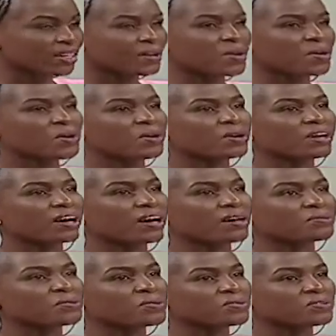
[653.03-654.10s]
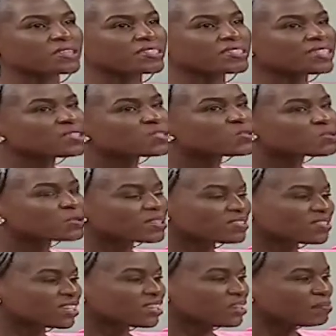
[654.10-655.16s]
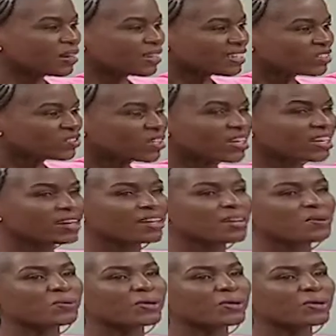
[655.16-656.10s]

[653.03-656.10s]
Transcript: Yes um, you risen to a training manager, yeah.